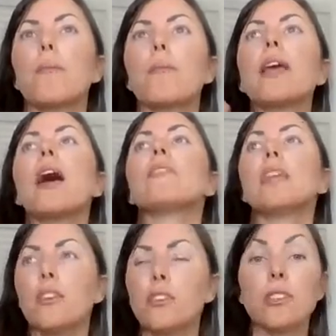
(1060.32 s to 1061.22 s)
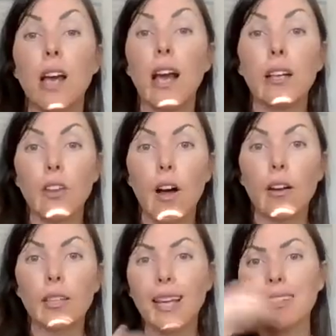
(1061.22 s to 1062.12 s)
we have an inner
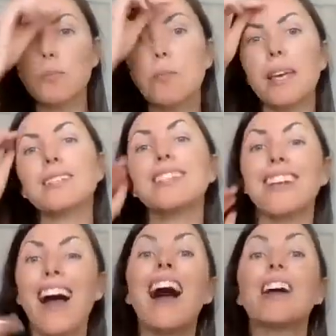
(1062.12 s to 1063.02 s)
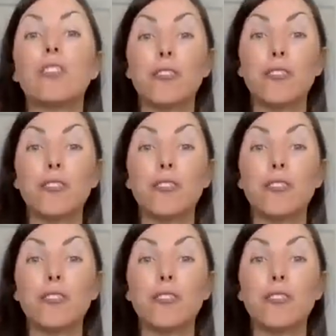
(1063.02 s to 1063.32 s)
dialogue that's based in a higher